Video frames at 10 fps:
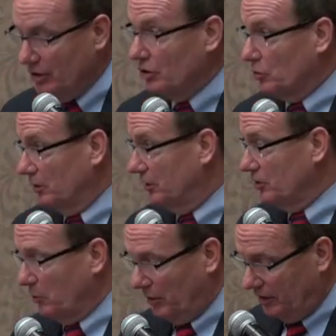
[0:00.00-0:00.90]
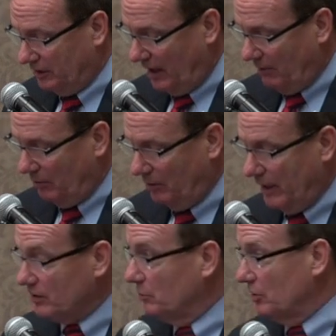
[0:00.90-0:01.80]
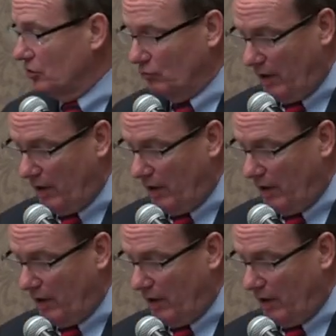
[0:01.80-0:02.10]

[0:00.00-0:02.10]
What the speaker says: So at this point in time, I will ask Mrs.